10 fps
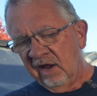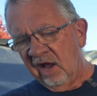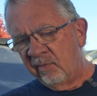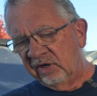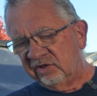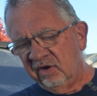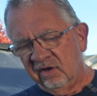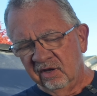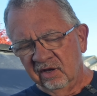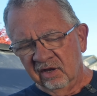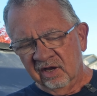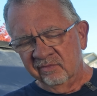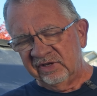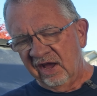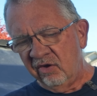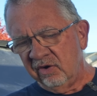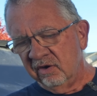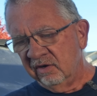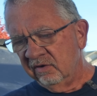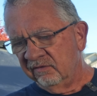how much comes out
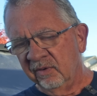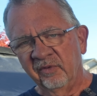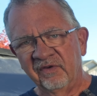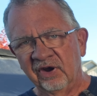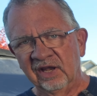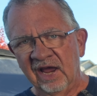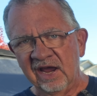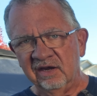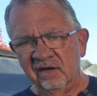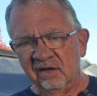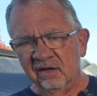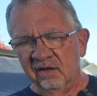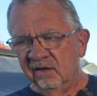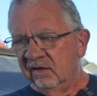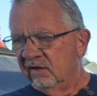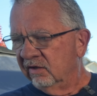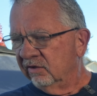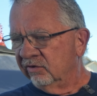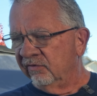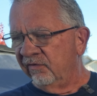from a very light
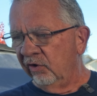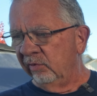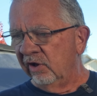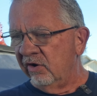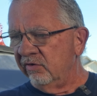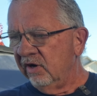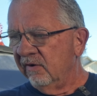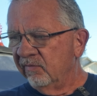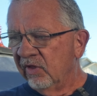to full blown.